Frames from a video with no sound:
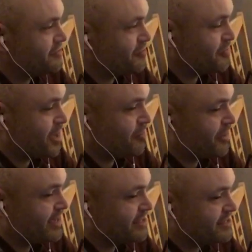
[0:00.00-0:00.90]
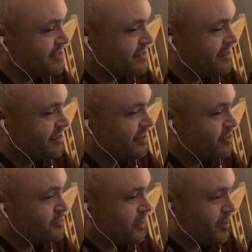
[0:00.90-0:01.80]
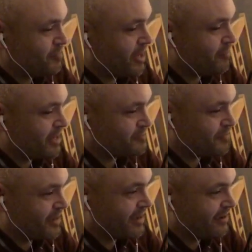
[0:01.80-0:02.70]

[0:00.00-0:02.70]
that place because we had a Betamax player.